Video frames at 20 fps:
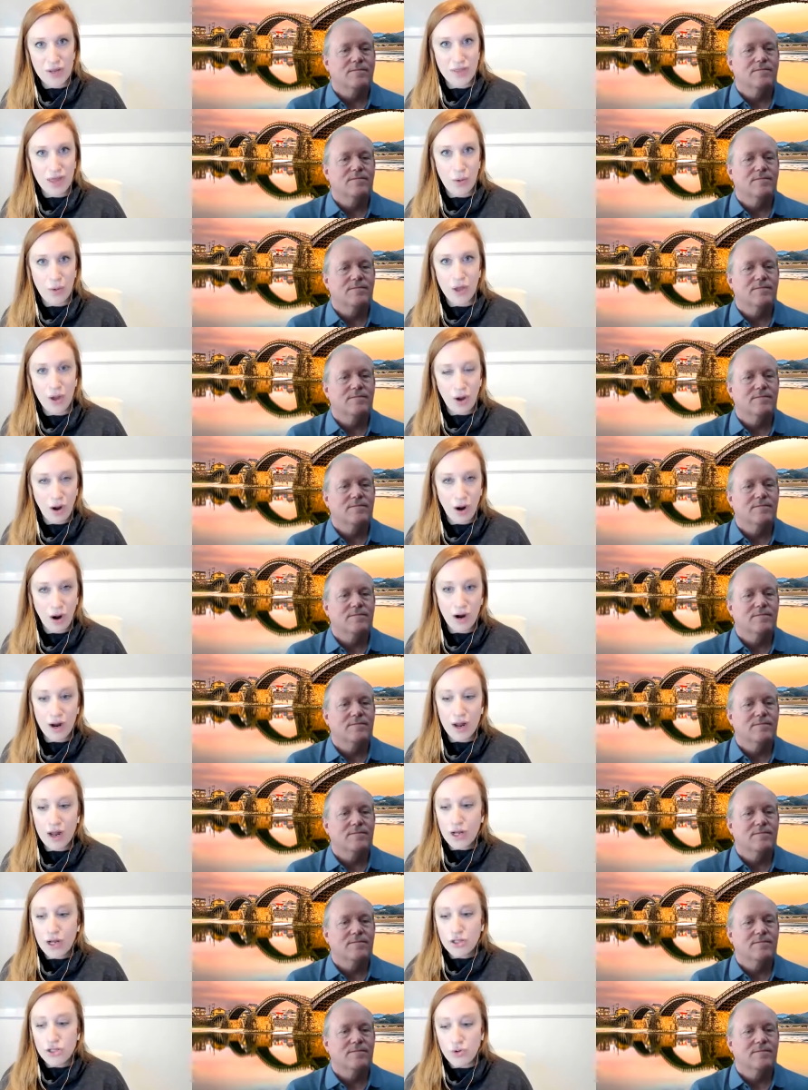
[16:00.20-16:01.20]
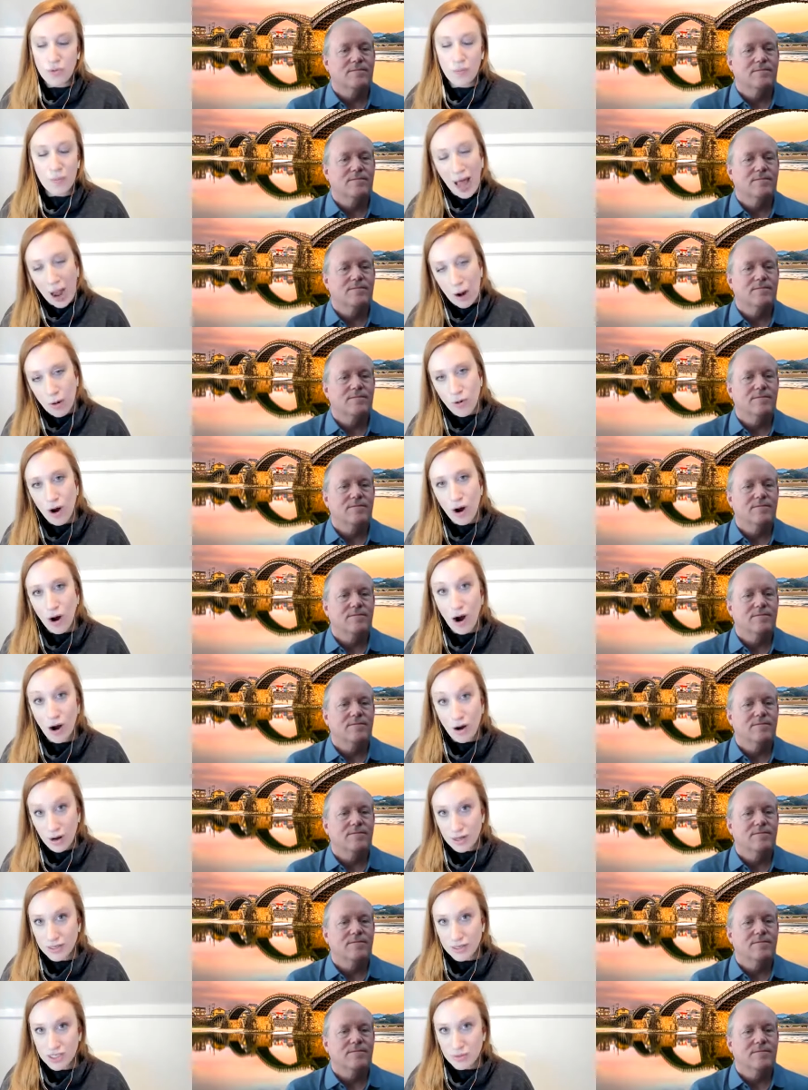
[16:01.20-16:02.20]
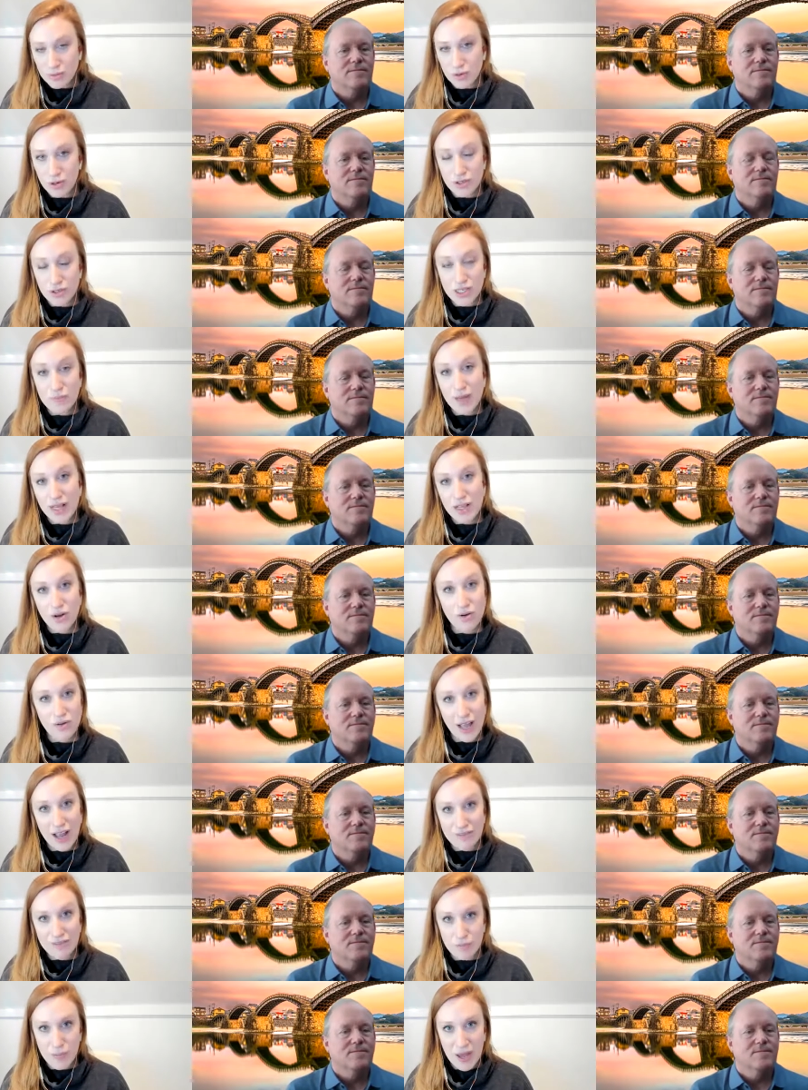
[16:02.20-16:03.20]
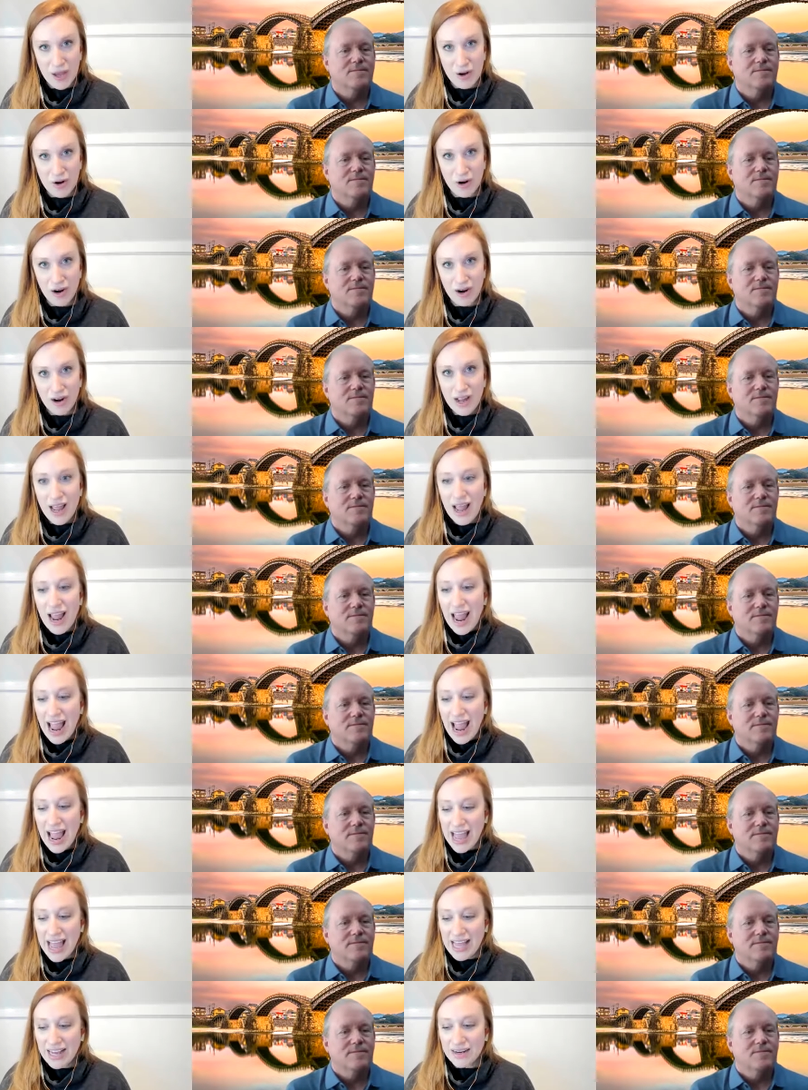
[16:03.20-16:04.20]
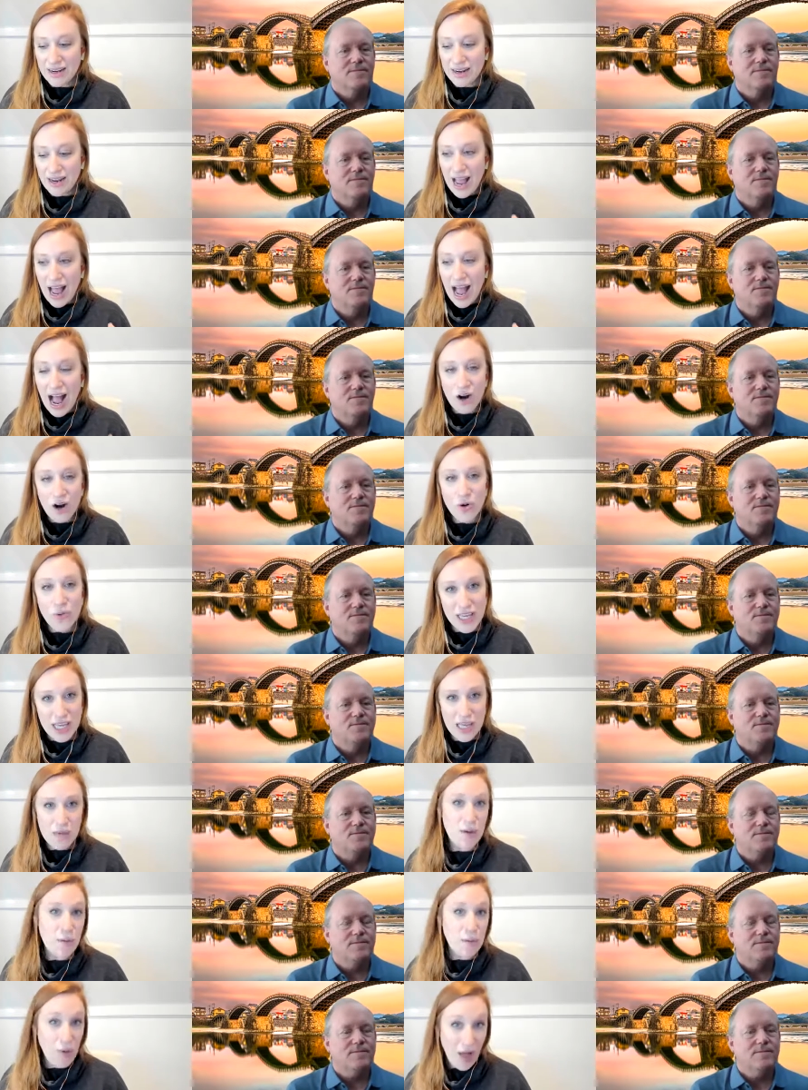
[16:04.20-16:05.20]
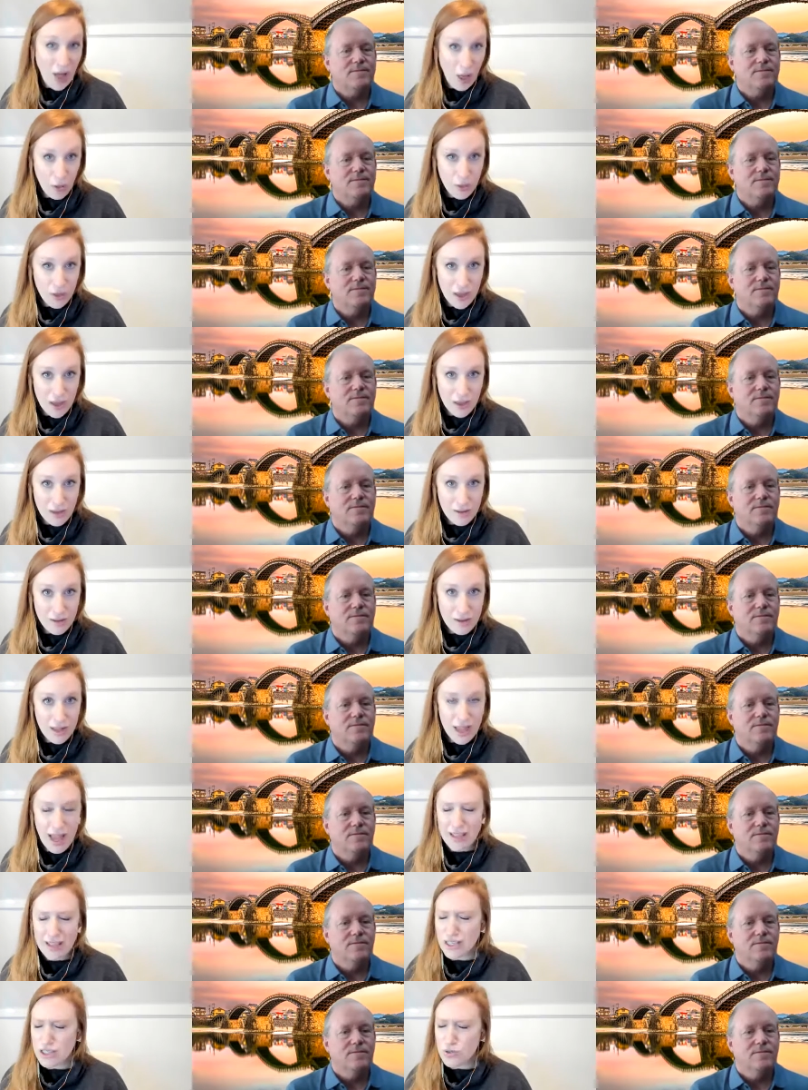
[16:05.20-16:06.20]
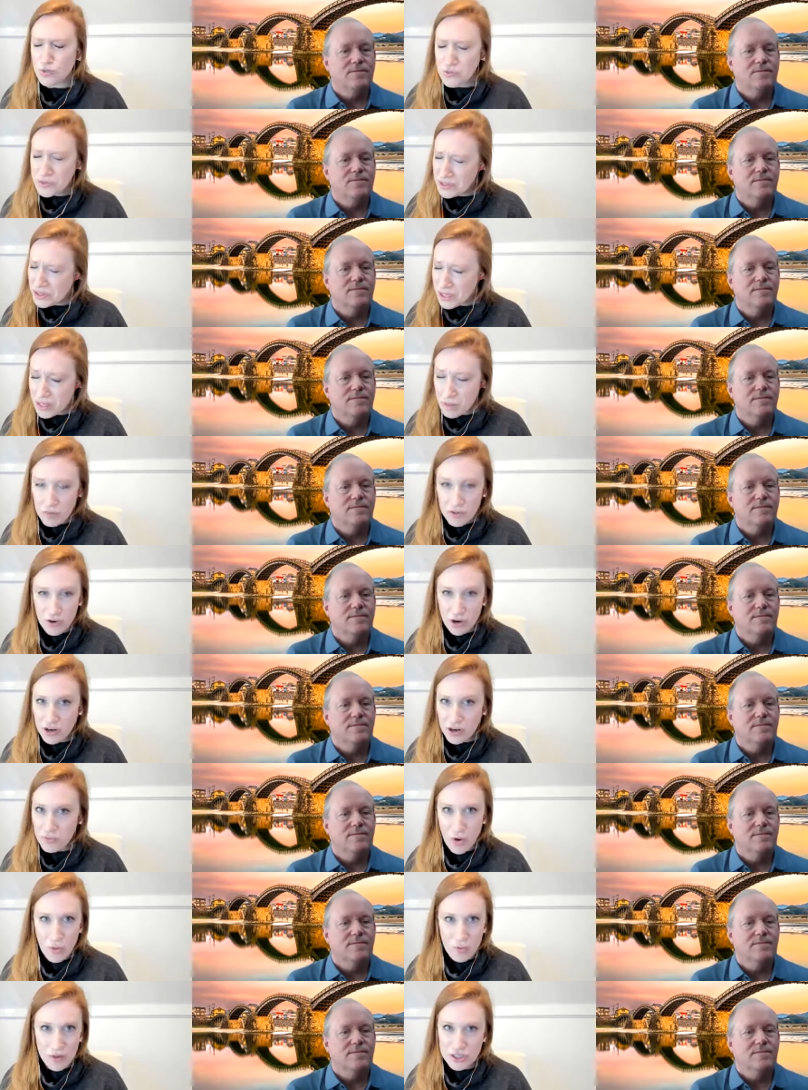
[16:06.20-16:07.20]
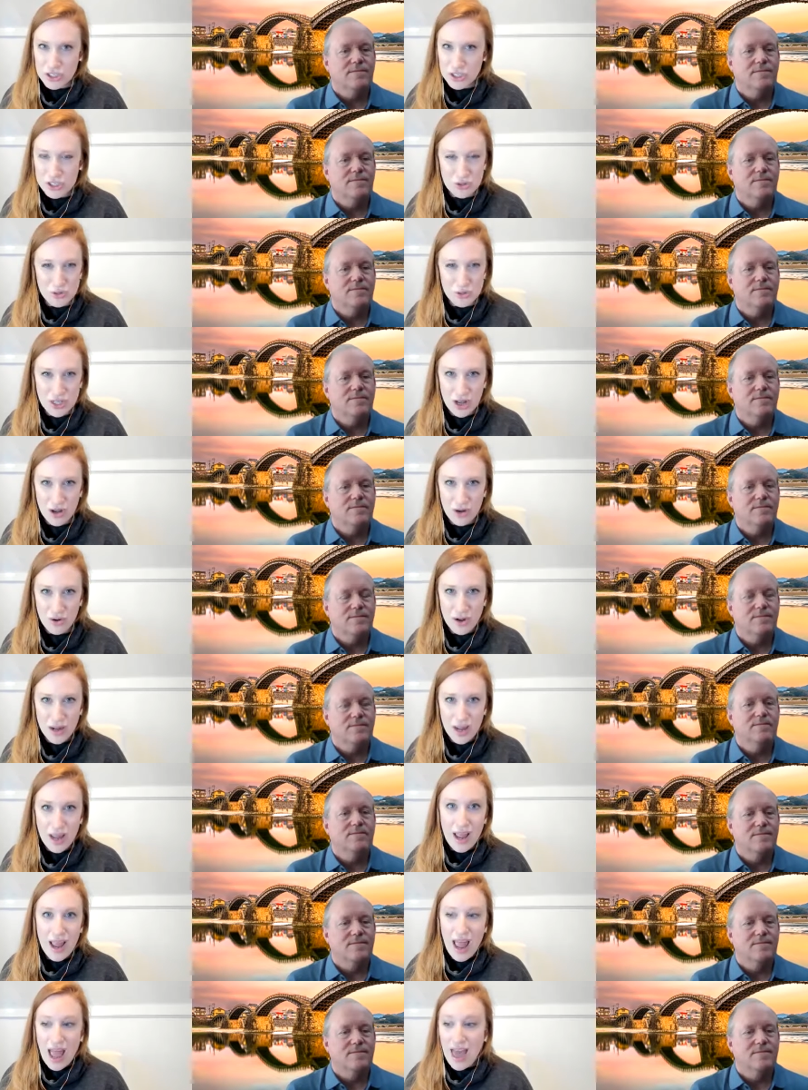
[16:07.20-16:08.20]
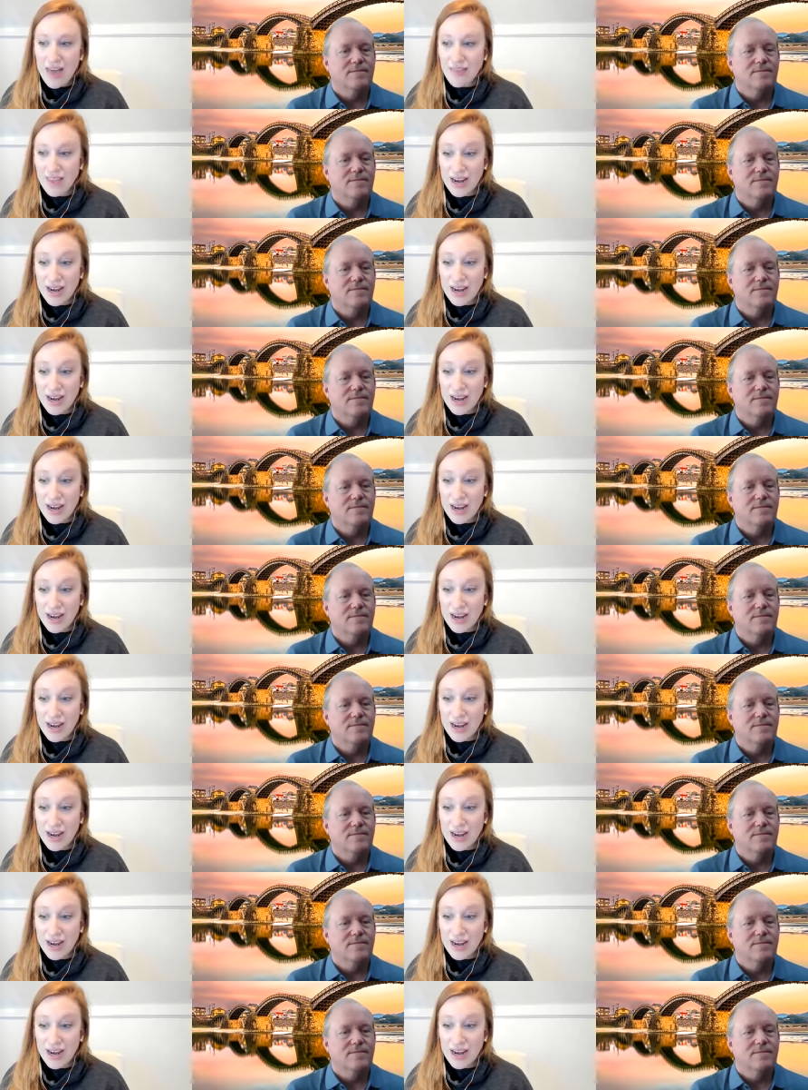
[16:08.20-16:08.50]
Speaker 1: that we are to empower our customers and make their lives better? And how do we keep people healthy at this really important moment to do so? And then